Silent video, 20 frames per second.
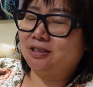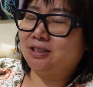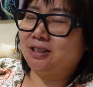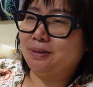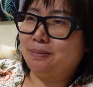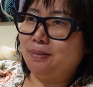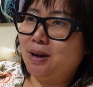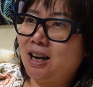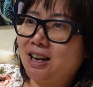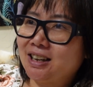to
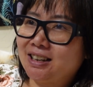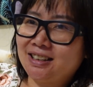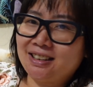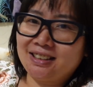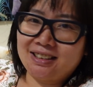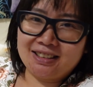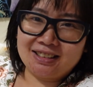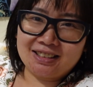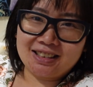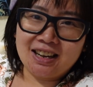the
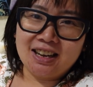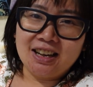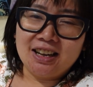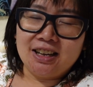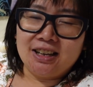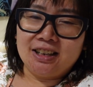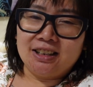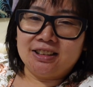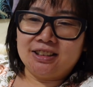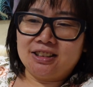market and
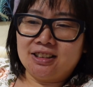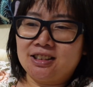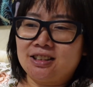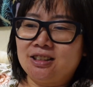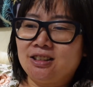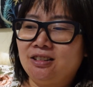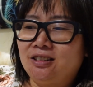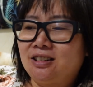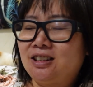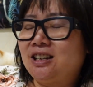
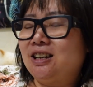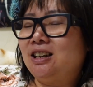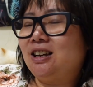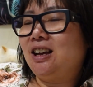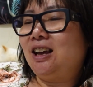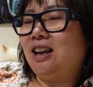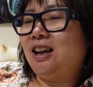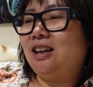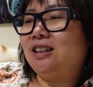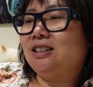just look
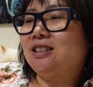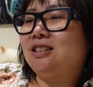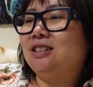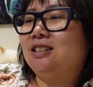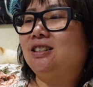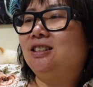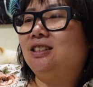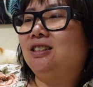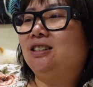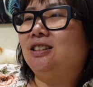at
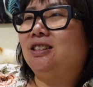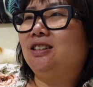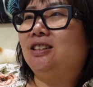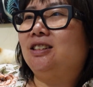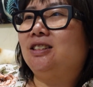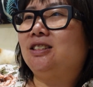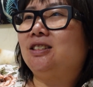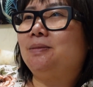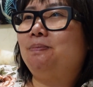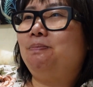
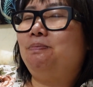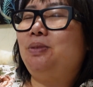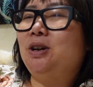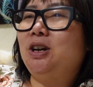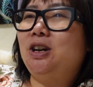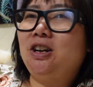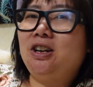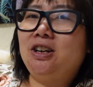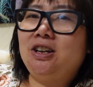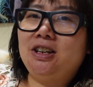the
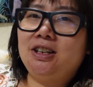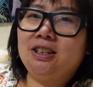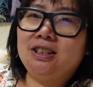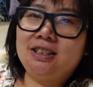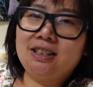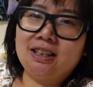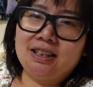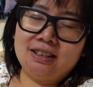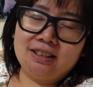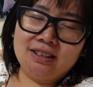
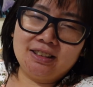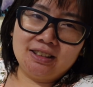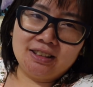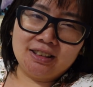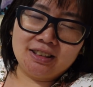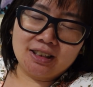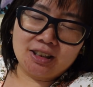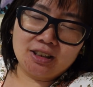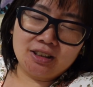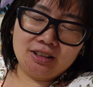birds
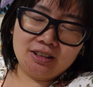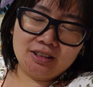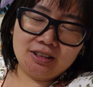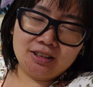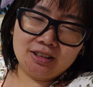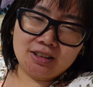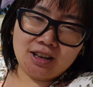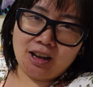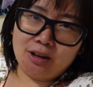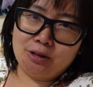and the,
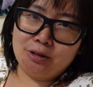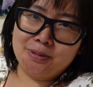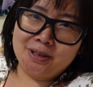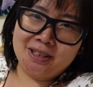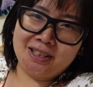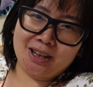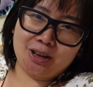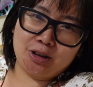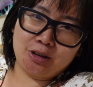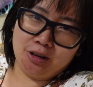I
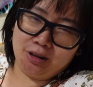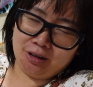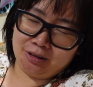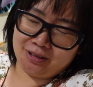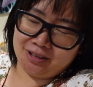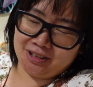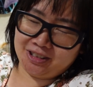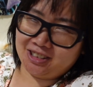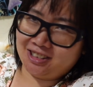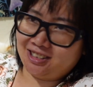almost said
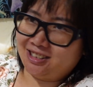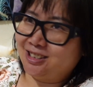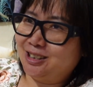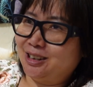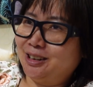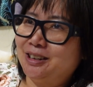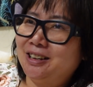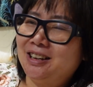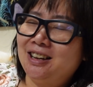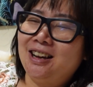cockroaches, no.